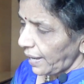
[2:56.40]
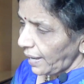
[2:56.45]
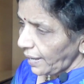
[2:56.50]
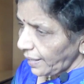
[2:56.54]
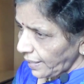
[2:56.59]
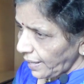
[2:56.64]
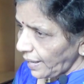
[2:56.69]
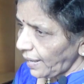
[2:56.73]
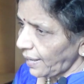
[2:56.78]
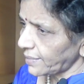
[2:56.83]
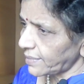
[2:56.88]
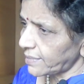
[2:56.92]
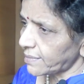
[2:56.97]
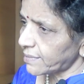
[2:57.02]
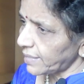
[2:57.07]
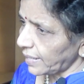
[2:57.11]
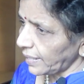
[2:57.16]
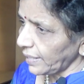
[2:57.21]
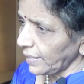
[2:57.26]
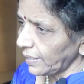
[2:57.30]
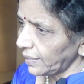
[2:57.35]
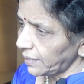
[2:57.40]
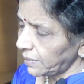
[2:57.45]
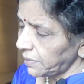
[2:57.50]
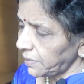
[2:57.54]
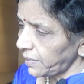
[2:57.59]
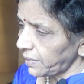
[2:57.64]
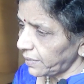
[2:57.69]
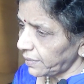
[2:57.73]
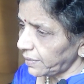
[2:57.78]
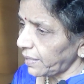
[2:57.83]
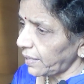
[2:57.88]
enhancing
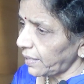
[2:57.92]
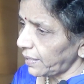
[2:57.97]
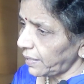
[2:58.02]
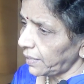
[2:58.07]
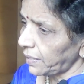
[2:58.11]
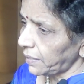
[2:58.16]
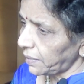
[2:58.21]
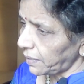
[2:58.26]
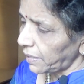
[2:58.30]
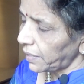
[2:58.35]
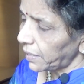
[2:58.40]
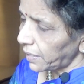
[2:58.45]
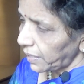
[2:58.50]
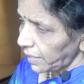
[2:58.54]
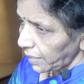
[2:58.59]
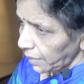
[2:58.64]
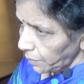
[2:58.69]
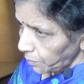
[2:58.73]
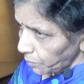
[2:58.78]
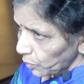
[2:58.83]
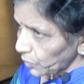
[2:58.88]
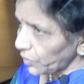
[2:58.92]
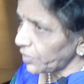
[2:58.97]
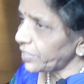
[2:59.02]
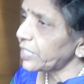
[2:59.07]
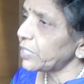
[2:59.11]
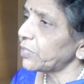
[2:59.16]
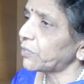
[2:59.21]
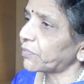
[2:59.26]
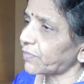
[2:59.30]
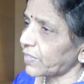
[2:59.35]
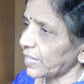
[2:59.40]
the
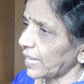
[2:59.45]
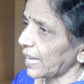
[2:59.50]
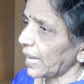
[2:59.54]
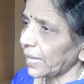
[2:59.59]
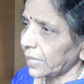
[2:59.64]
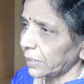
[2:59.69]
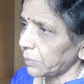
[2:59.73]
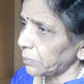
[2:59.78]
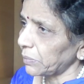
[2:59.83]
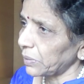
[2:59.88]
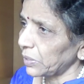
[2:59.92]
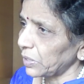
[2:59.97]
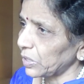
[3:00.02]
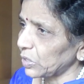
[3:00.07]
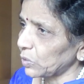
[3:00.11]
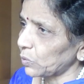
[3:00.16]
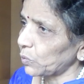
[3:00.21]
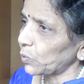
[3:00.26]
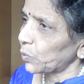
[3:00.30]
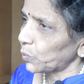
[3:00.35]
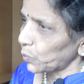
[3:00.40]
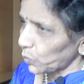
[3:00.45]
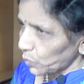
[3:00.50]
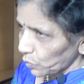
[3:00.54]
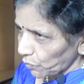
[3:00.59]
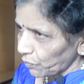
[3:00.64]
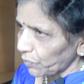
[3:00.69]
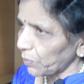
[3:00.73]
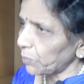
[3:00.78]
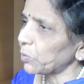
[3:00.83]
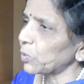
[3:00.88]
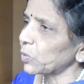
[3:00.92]
immunity of the animal through use
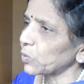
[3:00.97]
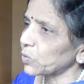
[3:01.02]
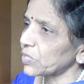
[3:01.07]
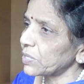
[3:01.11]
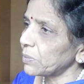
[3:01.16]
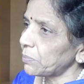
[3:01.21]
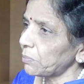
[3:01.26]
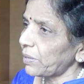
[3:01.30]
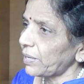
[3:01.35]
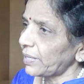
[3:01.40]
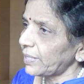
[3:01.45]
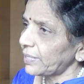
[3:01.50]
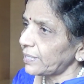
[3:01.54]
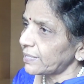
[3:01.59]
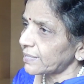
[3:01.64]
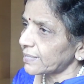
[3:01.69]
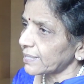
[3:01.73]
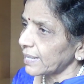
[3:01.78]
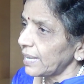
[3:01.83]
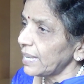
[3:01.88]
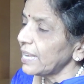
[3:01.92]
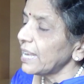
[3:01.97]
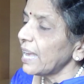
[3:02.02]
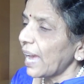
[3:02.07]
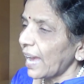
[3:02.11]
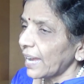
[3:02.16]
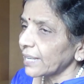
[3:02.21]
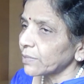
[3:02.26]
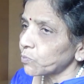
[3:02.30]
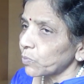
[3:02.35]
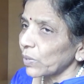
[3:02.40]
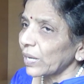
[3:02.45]
of immunostimulants,
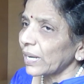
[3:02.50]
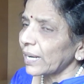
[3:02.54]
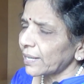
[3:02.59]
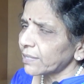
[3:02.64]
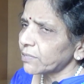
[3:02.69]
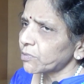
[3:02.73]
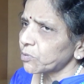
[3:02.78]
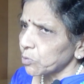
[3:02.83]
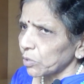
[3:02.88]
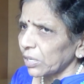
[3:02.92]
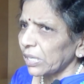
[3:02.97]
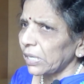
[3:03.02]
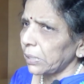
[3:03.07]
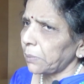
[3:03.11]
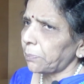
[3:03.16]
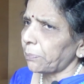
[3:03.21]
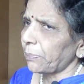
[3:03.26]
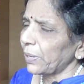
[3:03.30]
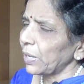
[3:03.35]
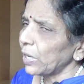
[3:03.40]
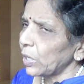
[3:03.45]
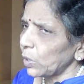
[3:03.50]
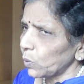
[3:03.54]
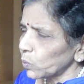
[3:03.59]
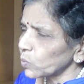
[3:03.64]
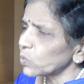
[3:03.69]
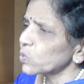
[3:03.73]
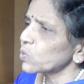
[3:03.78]
as well as to keep a low